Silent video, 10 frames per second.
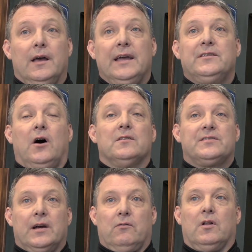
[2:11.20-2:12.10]
He taught
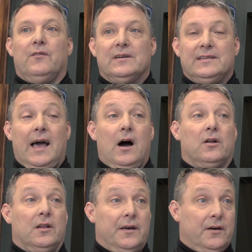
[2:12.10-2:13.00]
several of us how
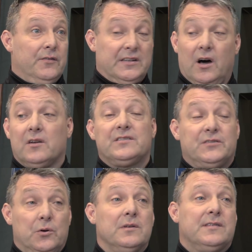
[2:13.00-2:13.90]
to live. He taught his
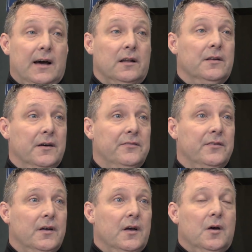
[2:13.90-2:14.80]
students how to live,
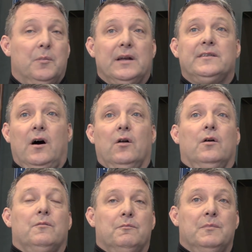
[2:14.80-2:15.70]
but he taught
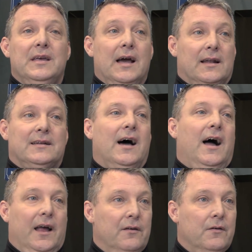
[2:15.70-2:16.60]
me how to
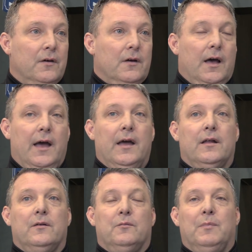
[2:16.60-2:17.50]
die.
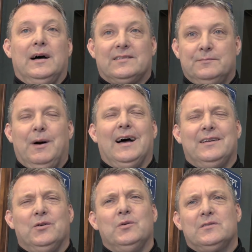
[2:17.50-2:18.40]
And
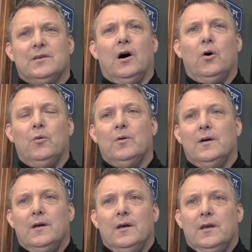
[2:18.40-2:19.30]
by doing so,
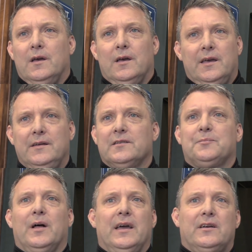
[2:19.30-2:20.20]
he
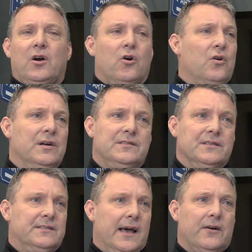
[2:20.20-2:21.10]
displayed courage,
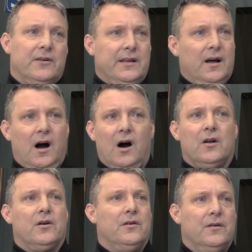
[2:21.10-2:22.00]
integrity,
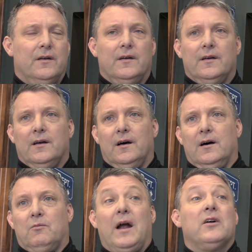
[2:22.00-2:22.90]
honor,
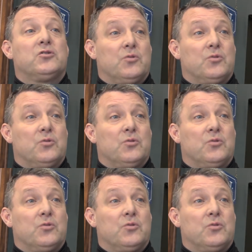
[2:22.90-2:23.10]
rare